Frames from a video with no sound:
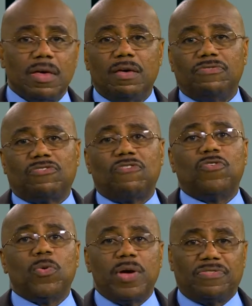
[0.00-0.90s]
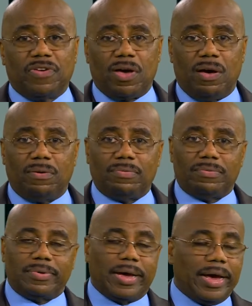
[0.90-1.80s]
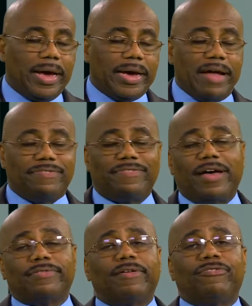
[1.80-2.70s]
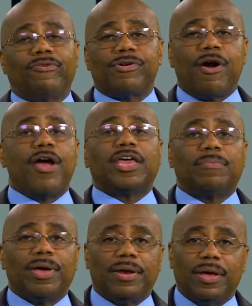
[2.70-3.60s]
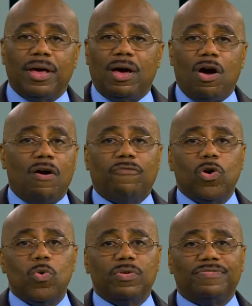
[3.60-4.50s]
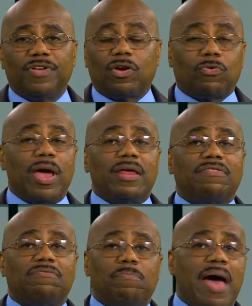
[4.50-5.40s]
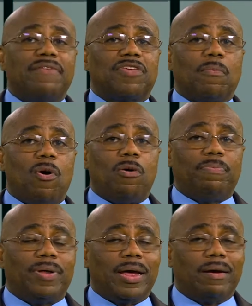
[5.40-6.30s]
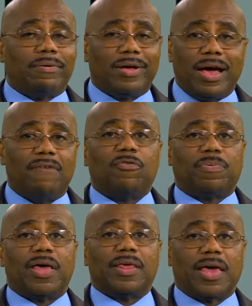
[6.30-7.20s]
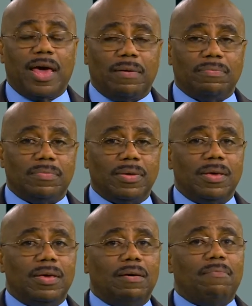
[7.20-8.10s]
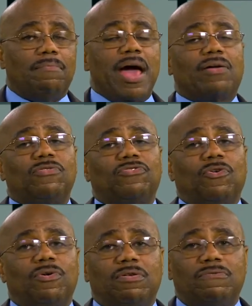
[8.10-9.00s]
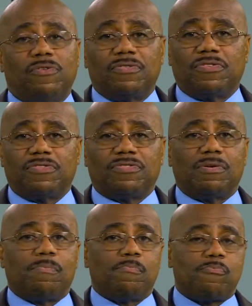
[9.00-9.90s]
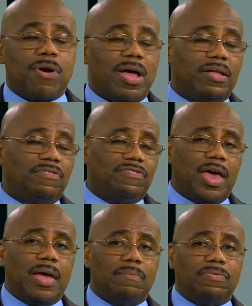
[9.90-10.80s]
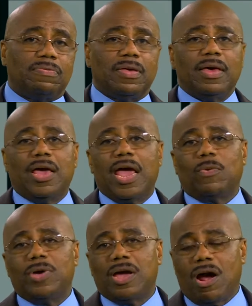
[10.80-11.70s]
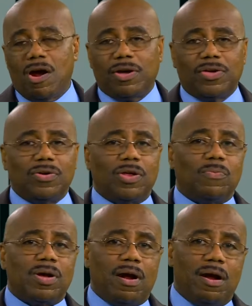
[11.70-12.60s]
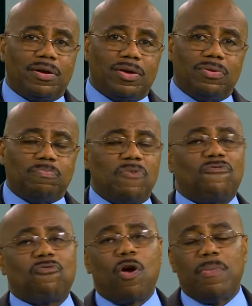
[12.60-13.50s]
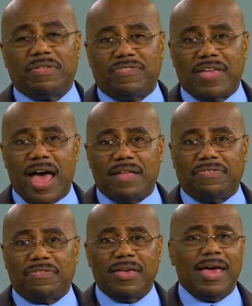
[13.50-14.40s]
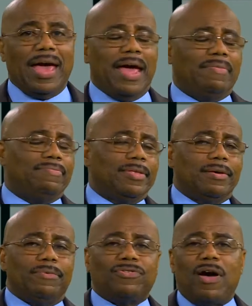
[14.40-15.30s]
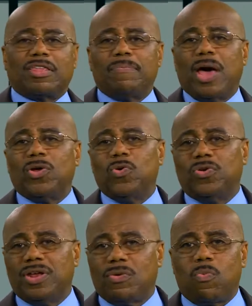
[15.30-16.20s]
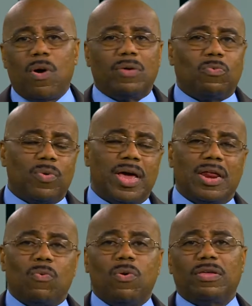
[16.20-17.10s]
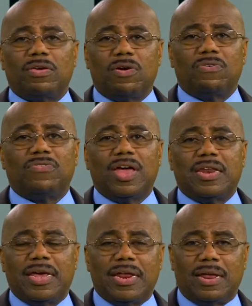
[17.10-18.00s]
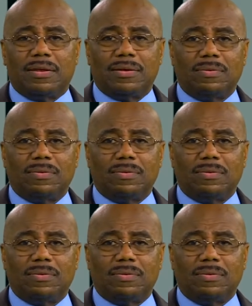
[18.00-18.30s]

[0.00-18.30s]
Just a few weeks ago, I got sucked into an argument of who was the greatest basketball player to ever play the game. Michael Jordan versus LeBron James. And we argued performance stats. And we talked about who did what when and what years they did it.